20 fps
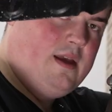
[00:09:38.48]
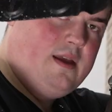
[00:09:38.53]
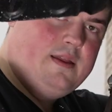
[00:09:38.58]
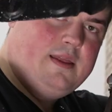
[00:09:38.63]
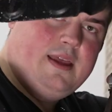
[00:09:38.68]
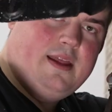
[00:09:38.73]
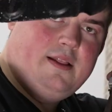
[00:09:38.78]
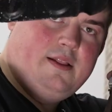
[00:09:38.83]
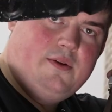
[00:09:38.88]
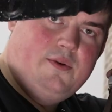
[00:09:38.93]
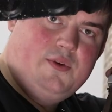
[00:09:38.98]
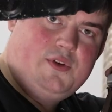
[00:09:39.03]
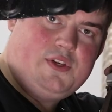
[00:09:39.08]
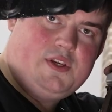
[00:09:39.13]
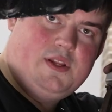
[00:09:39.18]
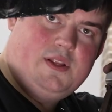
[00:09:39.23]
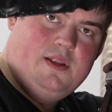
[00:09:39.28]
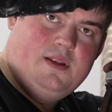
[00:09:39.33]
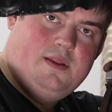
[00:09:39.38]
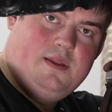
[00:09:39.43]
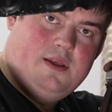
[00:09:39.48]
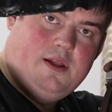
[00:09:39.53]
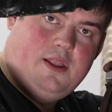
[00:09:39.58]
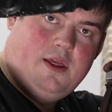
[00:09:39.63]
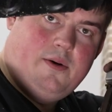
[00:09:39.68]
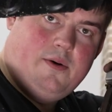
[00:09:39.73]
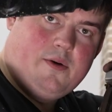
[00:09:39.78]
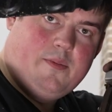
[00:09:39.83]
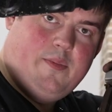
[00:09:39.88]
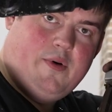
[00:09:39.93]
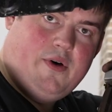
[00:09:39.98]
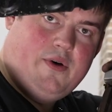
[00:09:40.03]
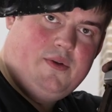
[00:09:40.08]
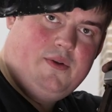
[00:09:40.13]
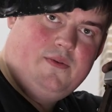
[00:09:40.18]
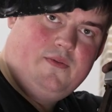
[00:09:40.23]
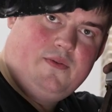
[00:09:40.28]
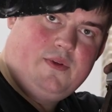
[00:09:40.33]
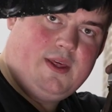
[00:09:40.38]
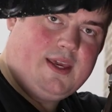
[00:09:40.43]
then loosen the lower bolt
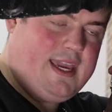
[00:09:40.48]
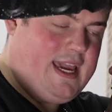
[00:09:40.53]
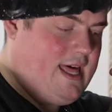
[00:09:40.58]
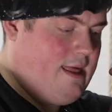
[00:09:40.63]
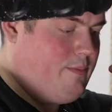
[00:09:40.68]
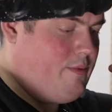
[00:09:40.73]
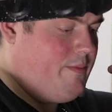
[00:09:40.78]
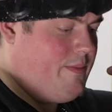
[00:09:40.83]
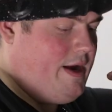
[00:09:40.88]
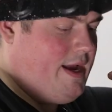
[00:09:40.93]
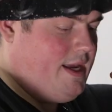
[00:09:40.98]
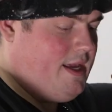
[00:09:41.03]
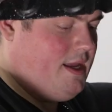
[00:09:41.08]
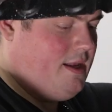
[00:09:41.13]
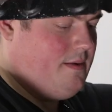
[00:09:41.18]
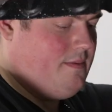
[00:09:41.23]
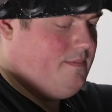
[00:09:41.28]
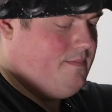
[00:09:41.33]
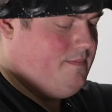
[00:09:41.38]
for the caliper bracket,